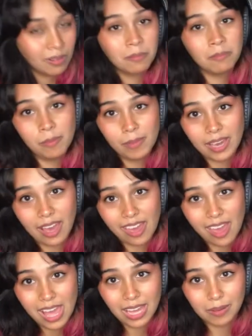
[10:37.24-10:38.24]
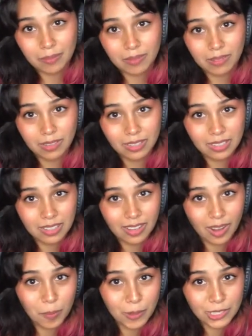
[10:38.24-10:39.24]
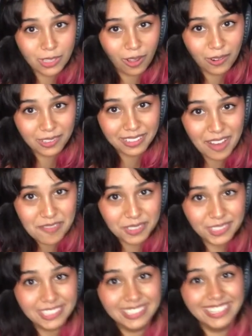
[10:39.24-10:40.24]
Maybe I am almost on her level.